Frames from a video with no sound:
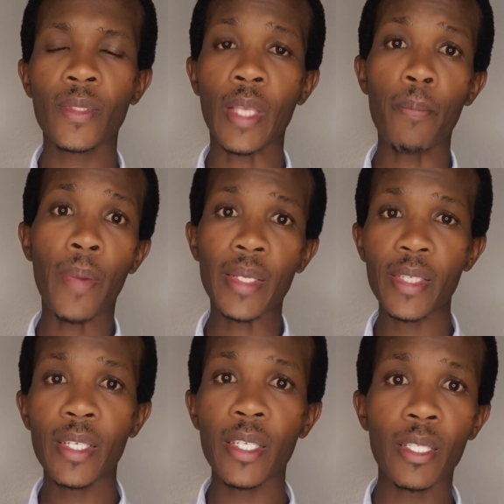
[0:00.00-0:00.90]
some
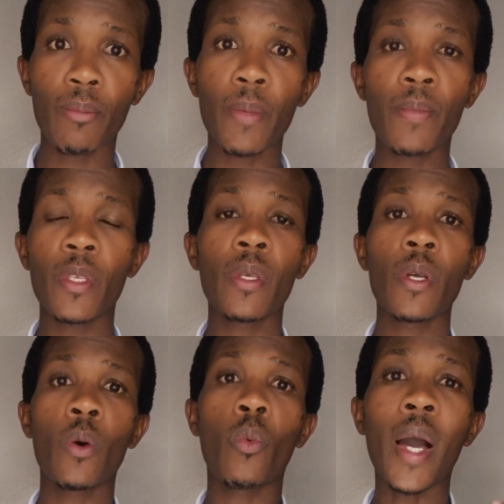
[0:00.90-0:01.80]
percentage, maybe
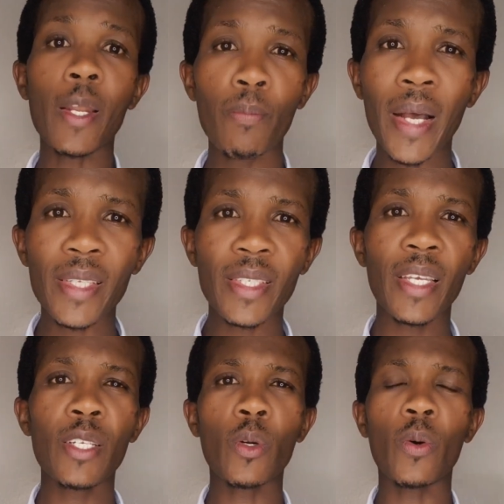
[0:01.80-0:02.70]

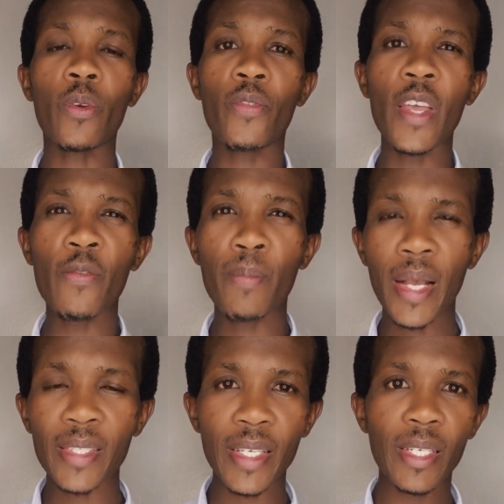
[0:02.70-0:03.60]
1% or
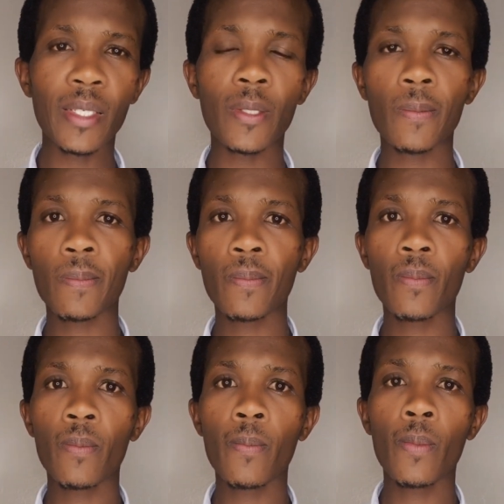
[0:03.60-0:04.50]
5%.
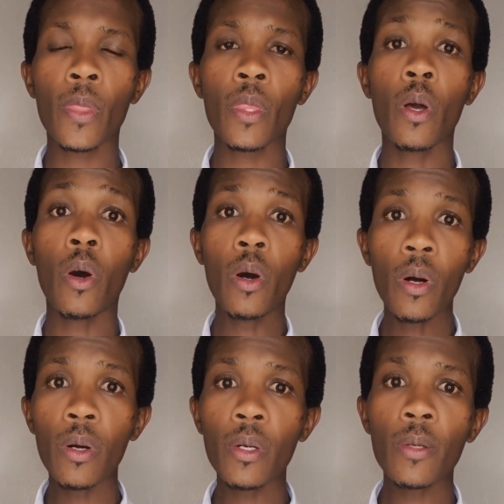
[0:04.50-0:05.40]

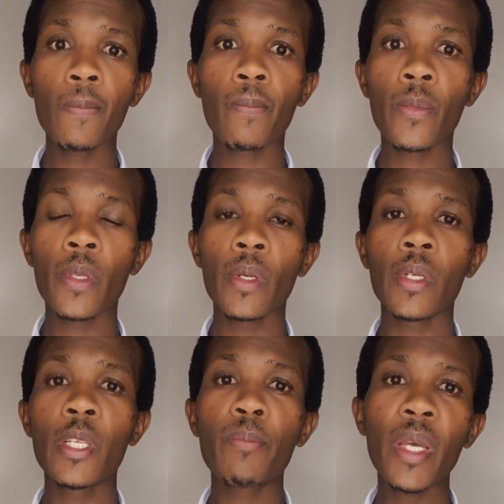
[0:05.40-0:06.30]
Or,
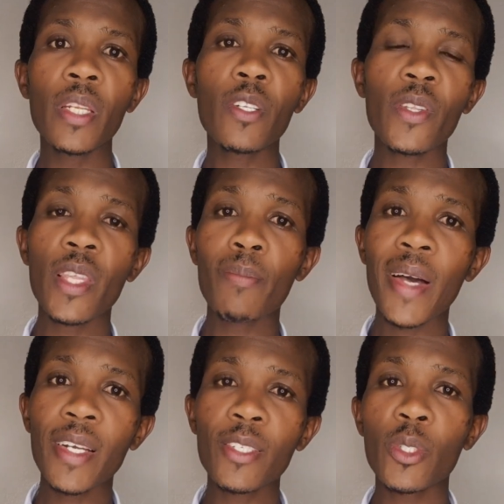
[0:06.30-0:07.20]
depending on the
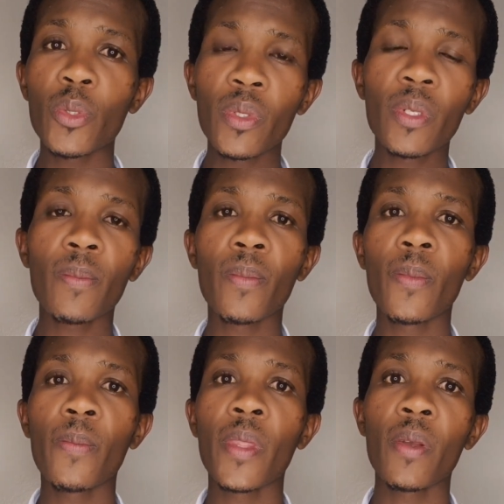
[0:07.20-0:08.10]
magnitude,
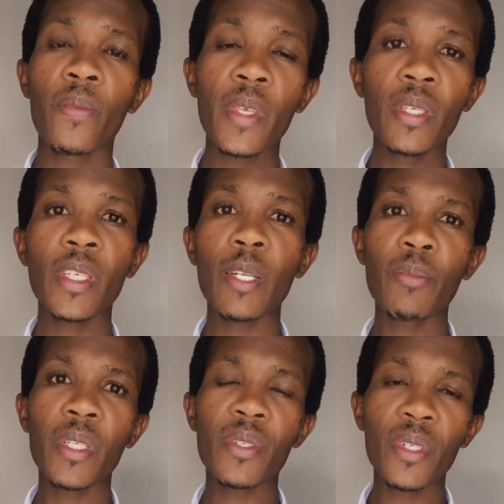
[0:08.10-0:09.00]
this can
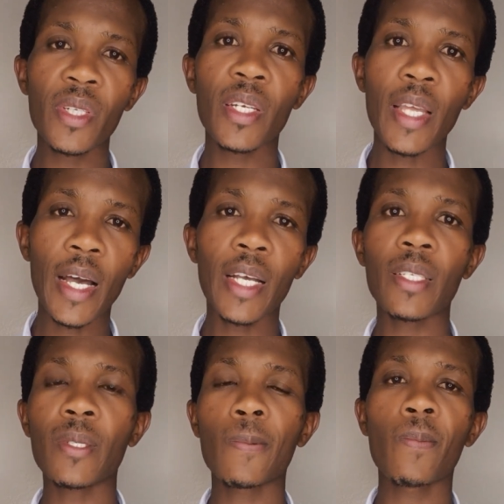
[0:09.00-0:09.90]
be treated
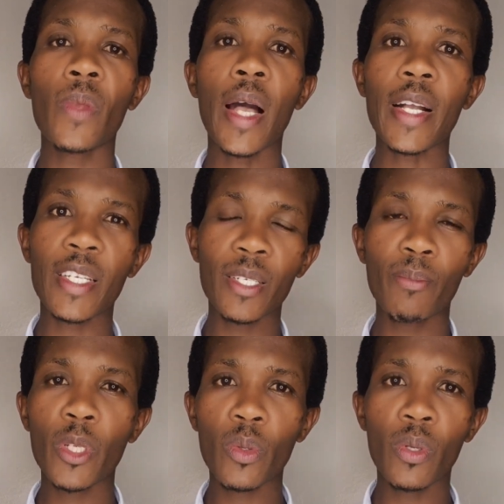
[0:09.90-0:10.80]
as a
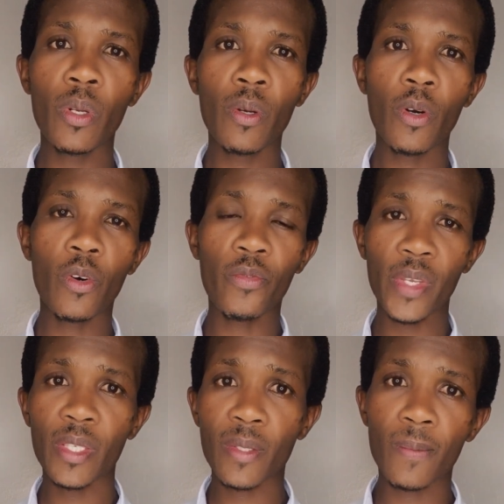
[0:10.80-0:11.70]
criminal
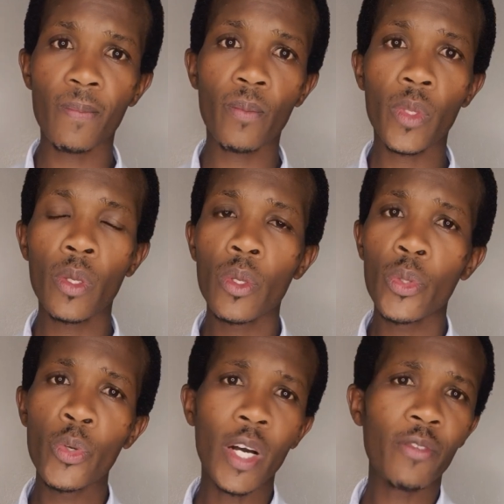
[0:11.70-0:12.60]
offense.
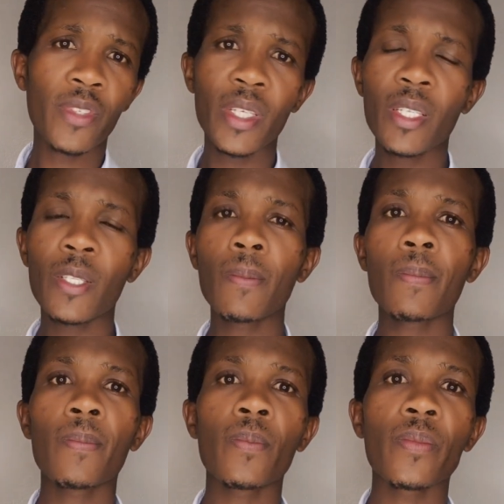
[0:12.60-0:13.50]
You have seen